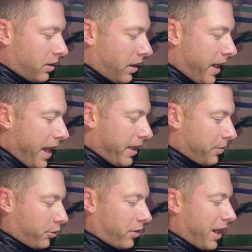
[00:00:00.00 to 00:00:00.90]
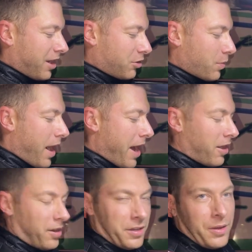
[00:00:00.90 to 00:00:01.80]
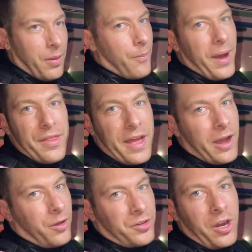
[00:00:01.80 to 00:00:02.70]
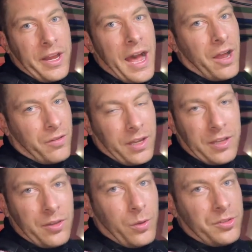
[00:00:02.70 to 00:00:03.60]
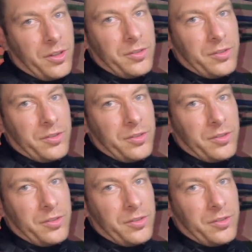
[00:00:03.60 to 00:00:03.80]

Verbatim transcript: I had him through the eighth mile, and by then I was already out of it because it was just